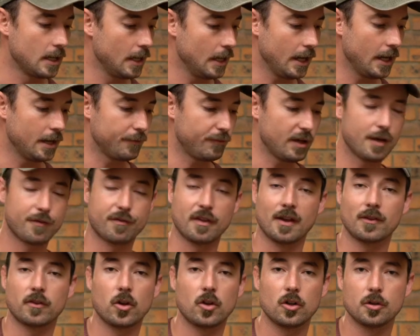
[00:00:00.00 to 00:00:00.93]
If they
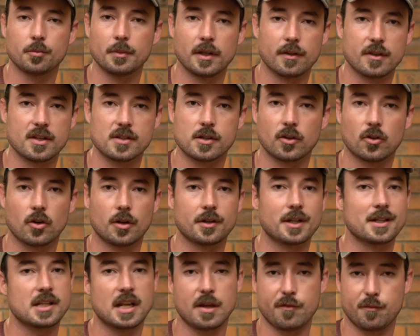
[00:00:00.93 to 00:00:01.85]
told me this guitar
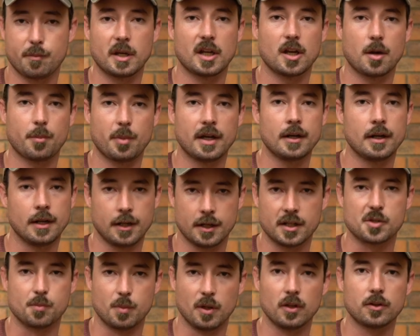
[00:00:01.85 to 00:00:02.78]
doesn't have pickup in and
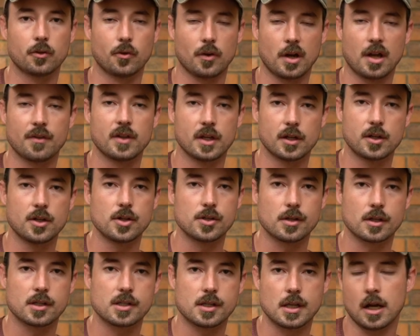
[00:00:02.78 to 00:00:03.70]
it's built around the
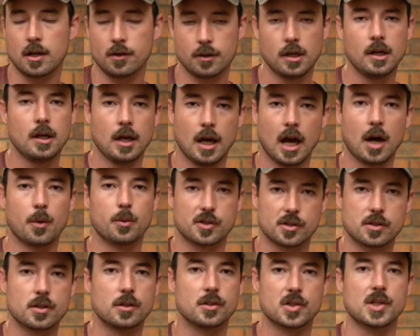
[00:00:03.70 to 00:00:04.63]
acoustic sound, I would
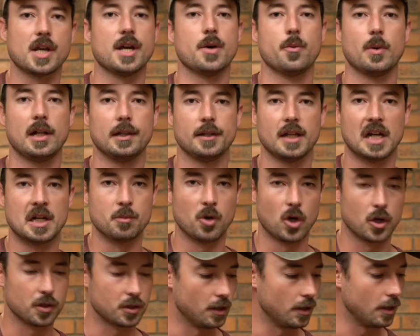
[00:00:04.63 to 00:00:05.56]
still say, well done,
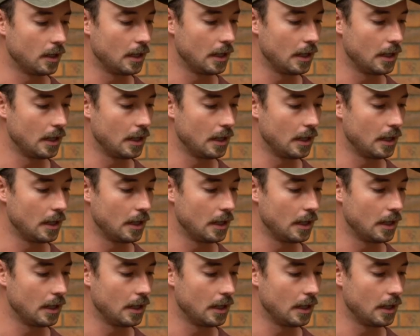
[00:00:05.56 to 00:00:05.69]
Martin.